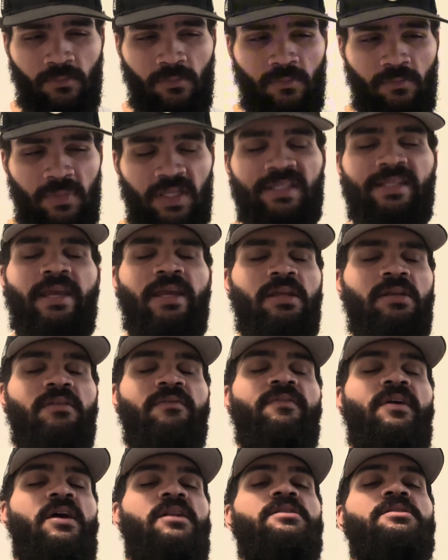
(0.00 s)
be taken
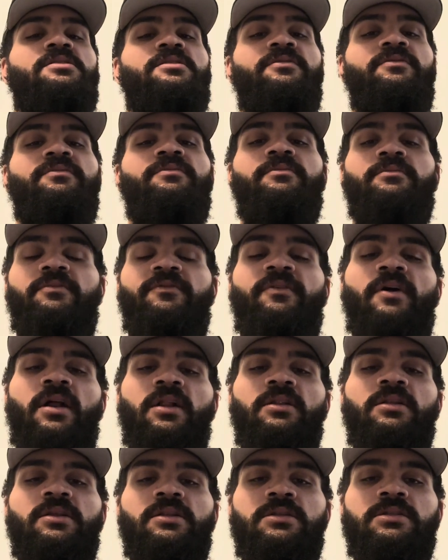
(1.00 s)
advantage of
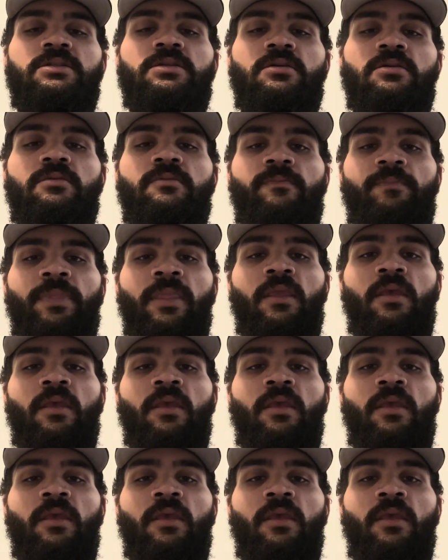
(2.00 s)
finally this year.